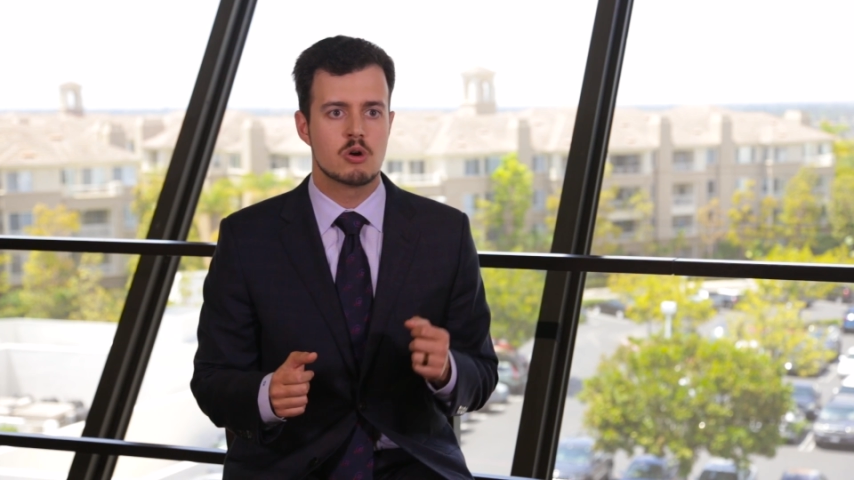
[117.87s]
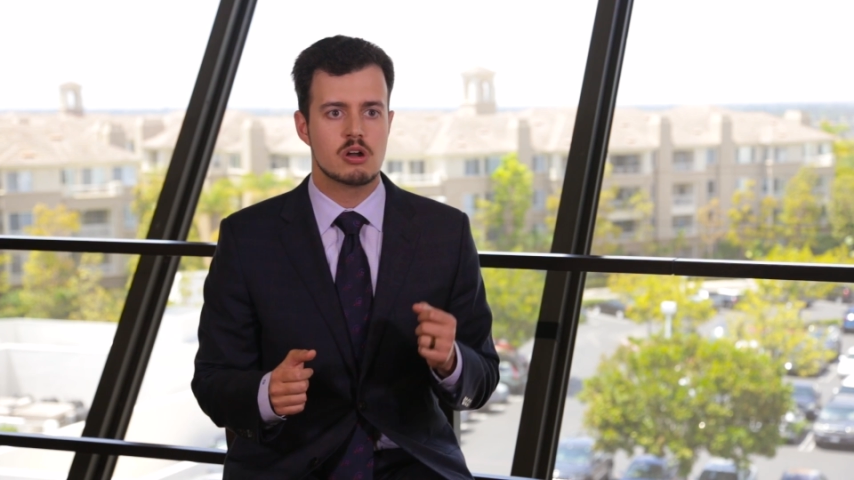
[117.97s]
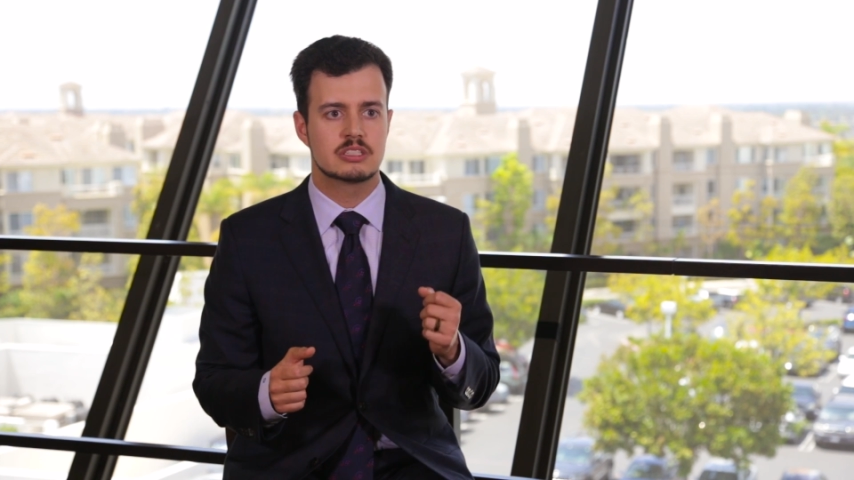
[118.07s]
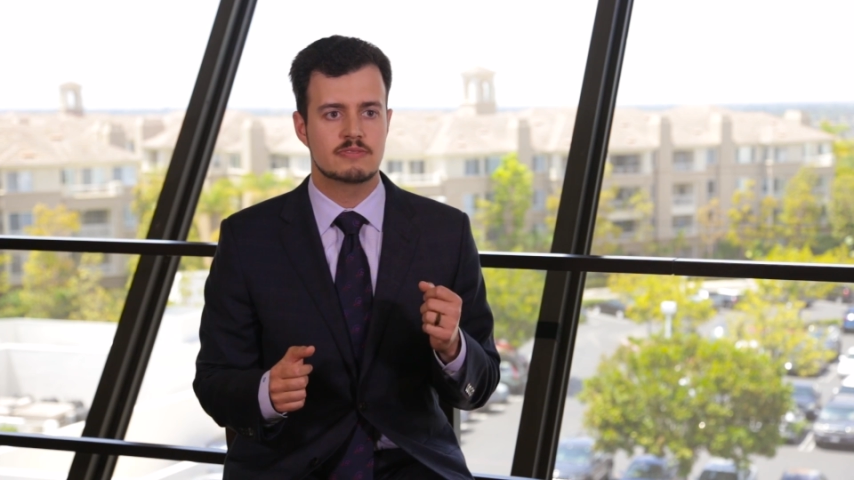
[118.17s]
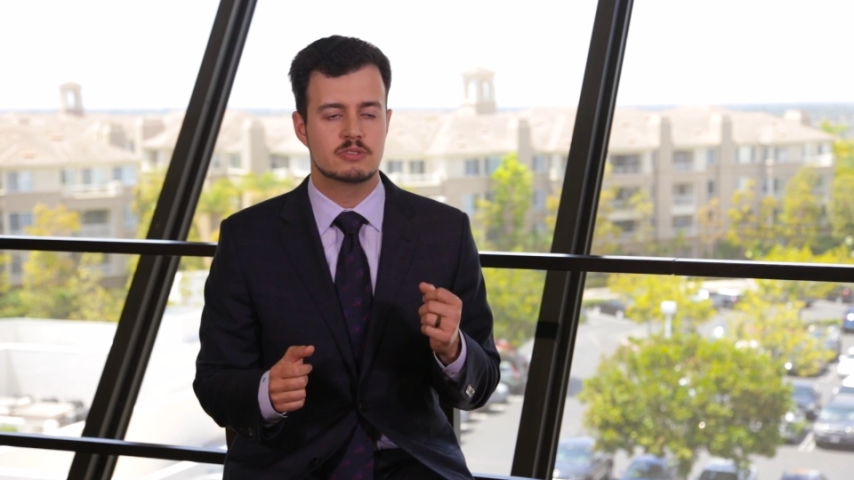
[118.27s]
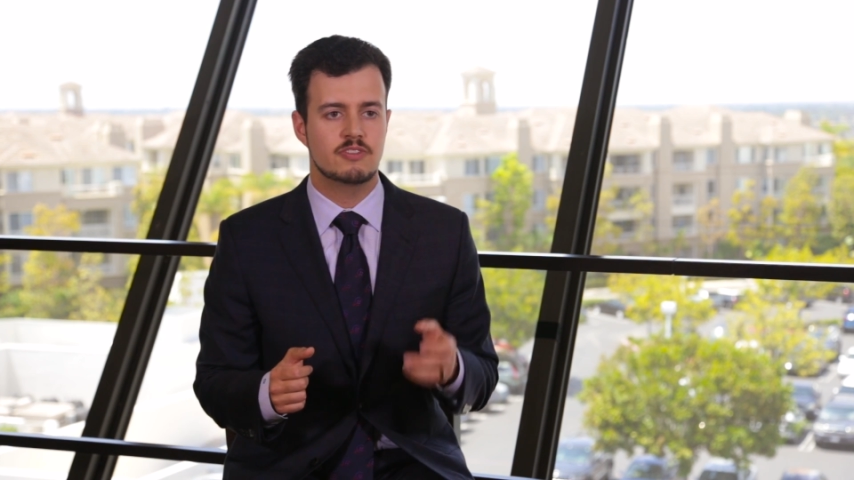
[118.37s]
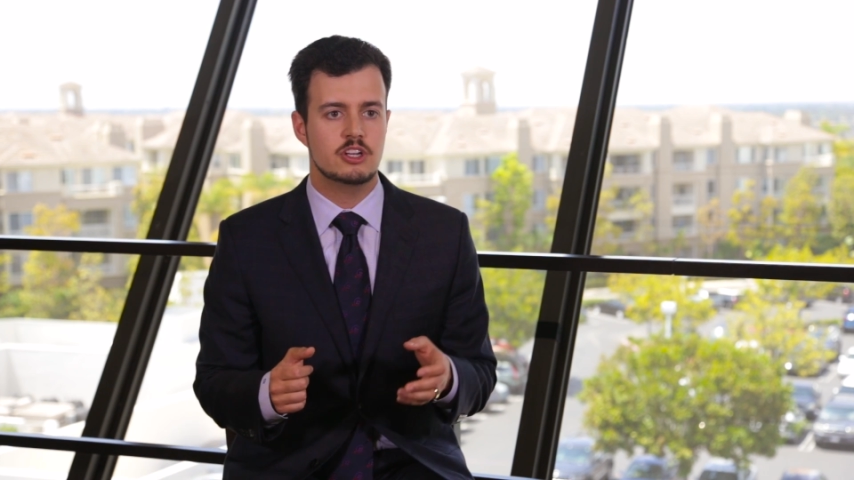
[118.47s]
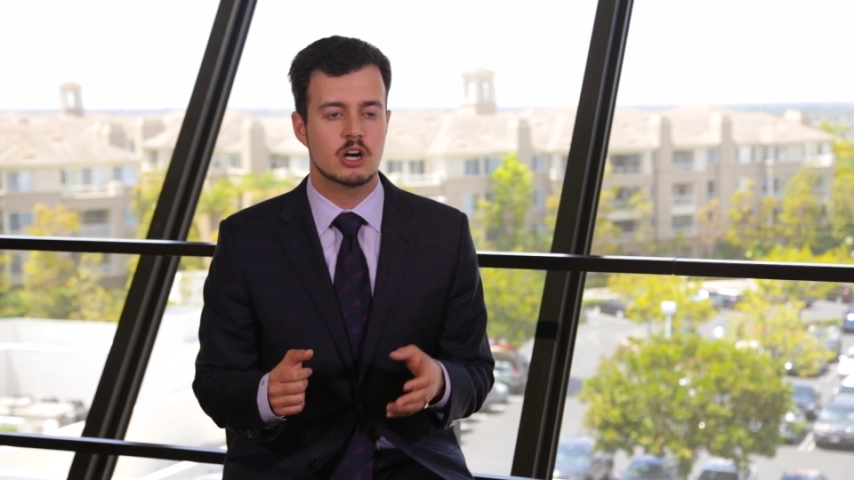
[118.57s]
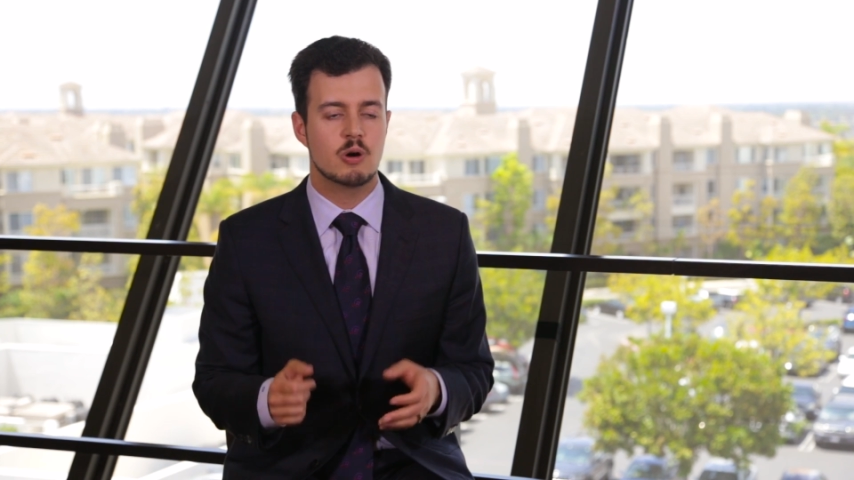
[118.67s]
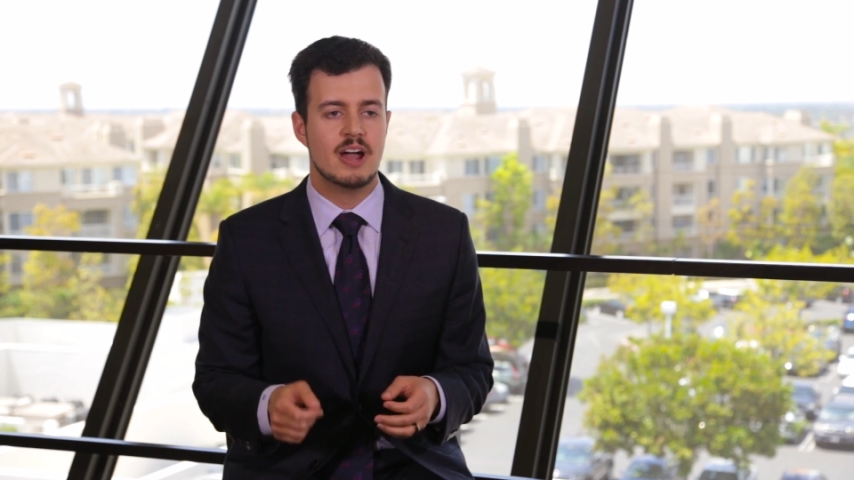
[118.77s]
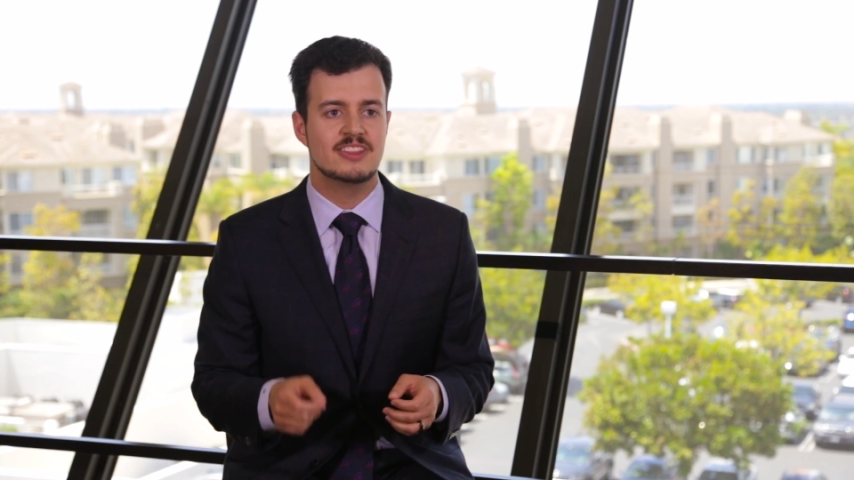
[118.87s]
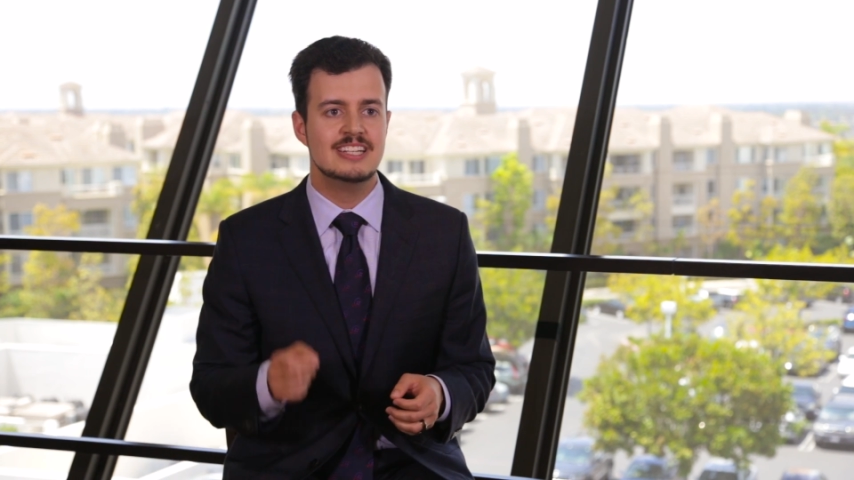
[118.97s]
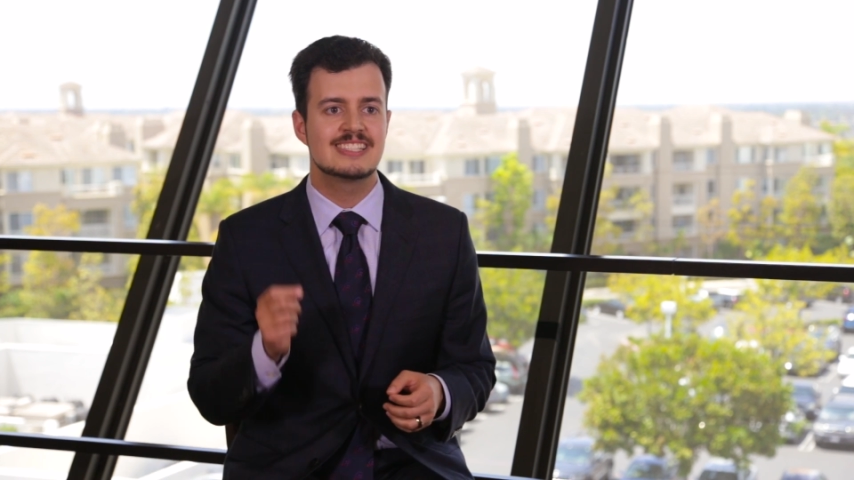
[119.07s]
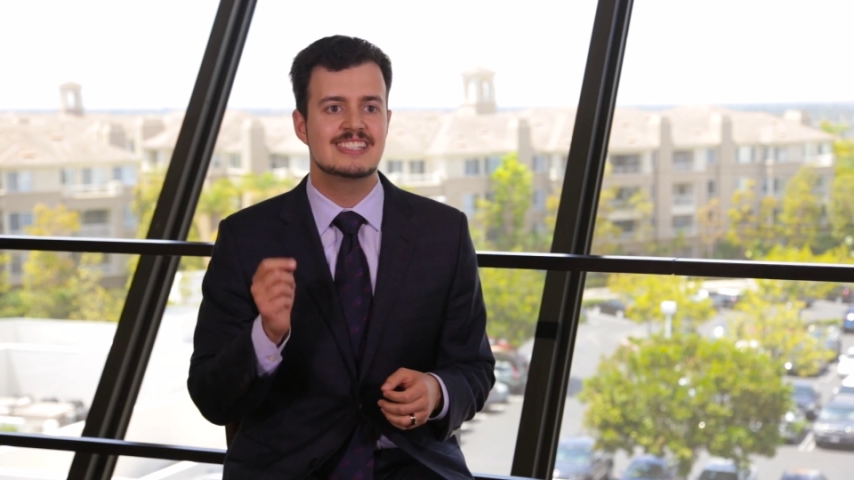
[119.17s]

relative to the euro, and this